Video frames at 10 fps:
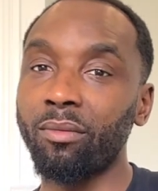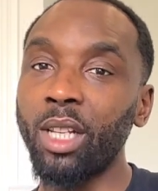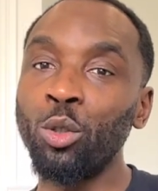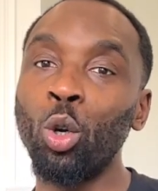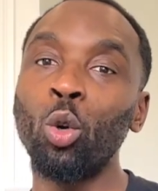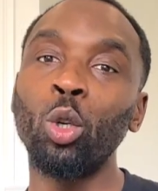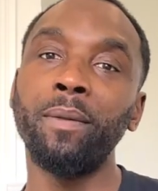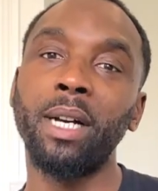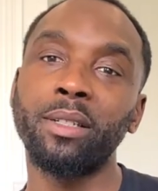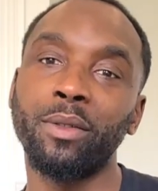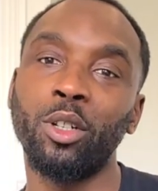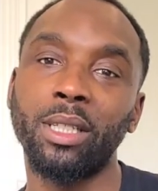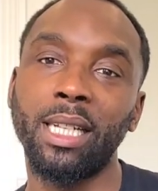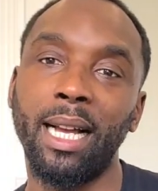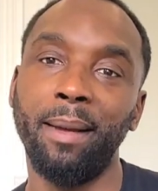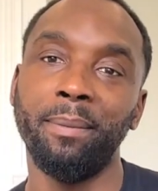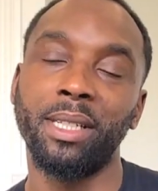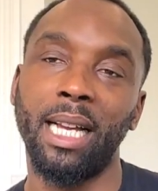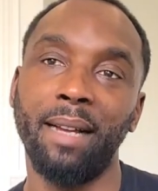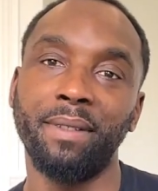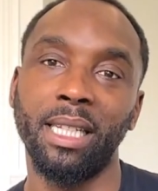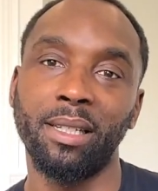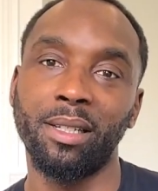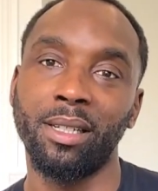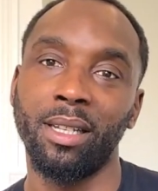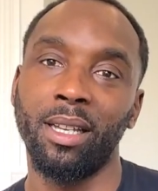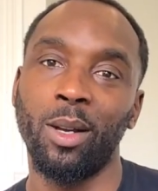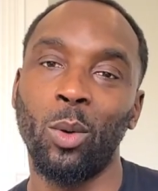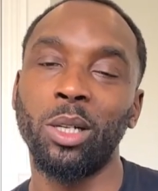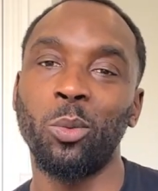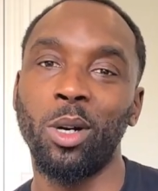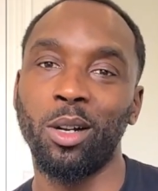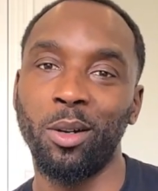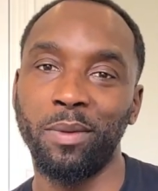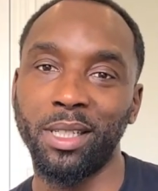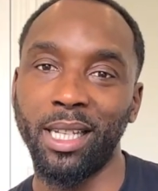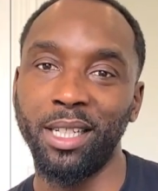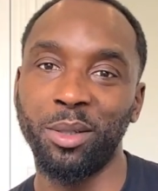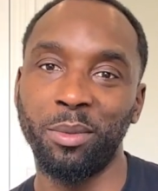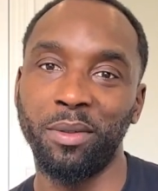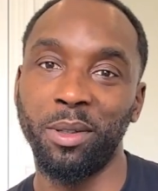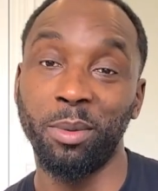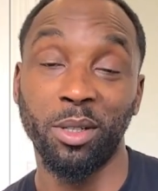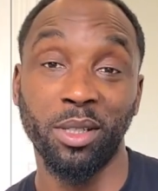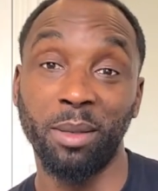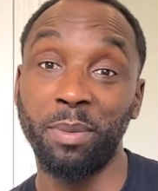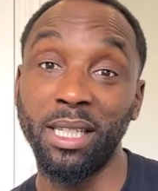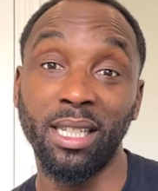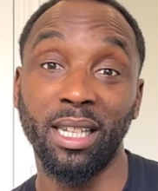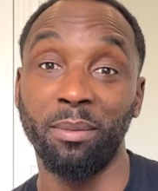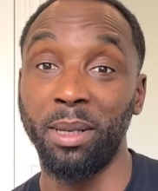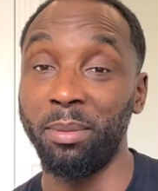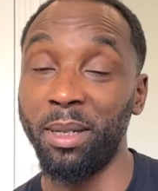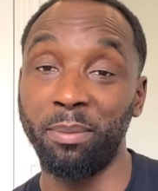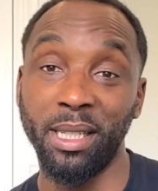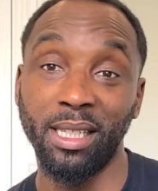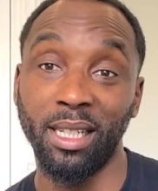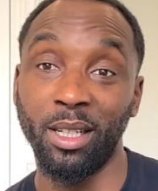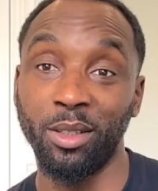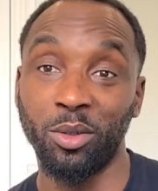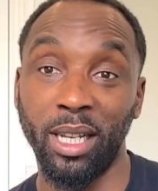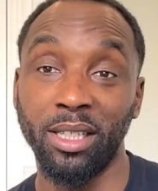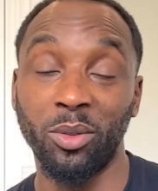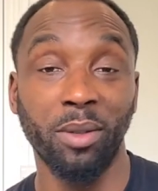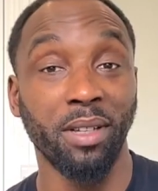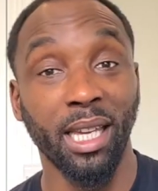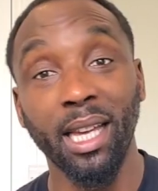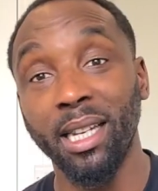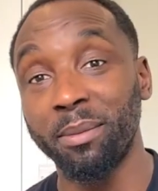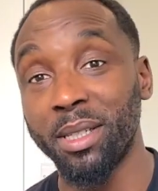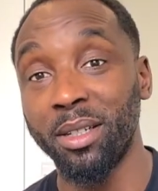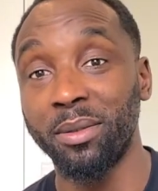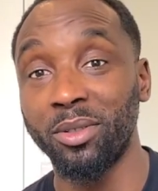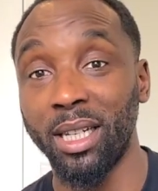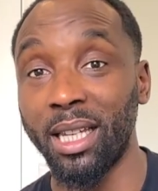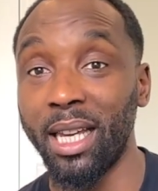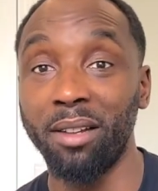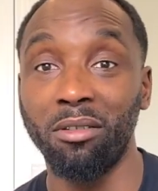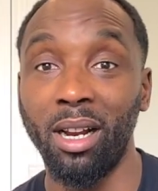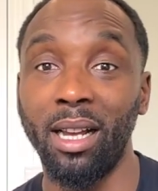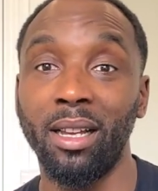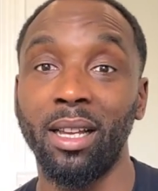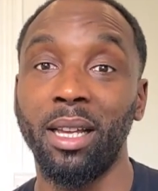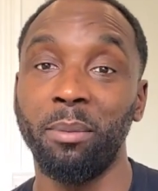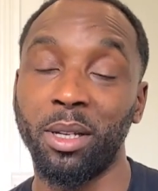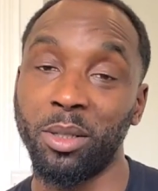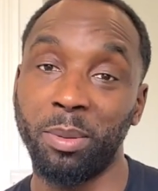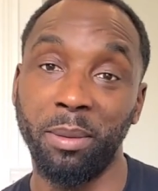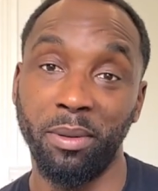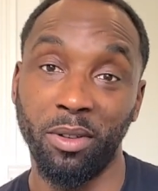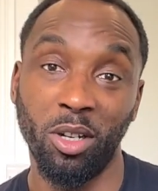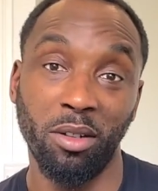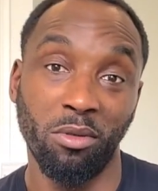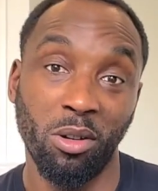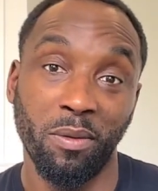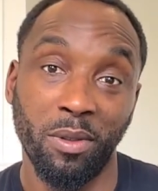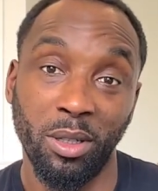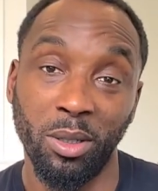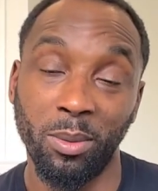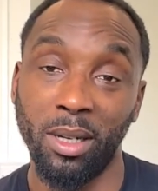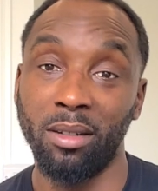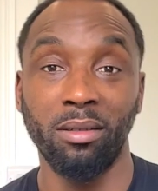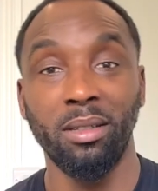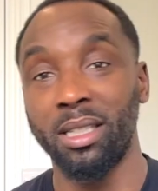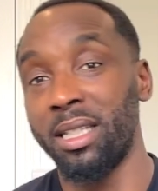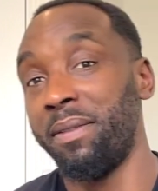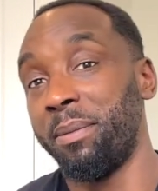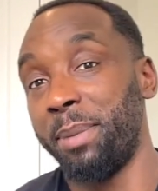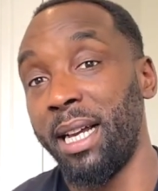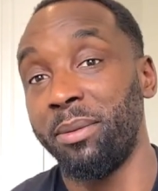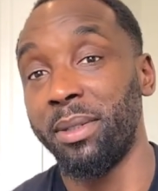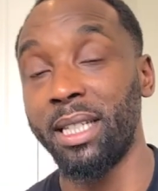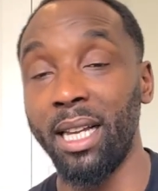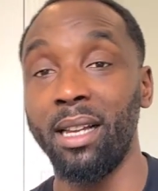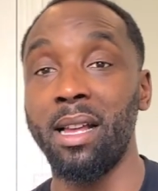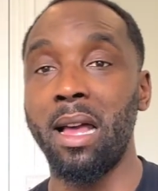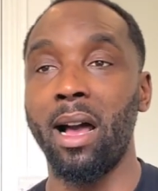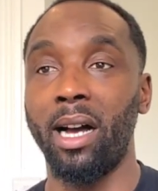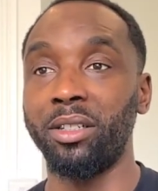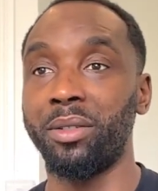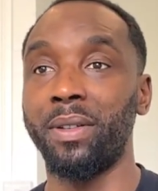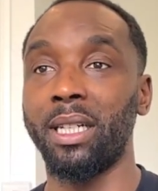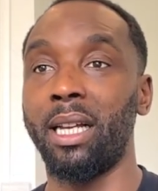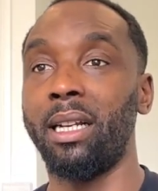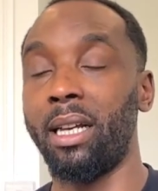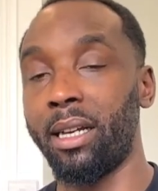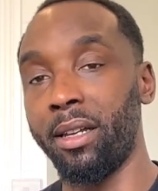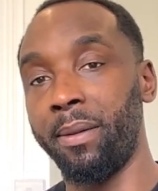not all of us have got time to have this one-on-one conversation with you because they're busy. People are busy trying to even get it themselves, trying to get it right because people have got it wrong for a little while. There's nothing bad with that. I just think that like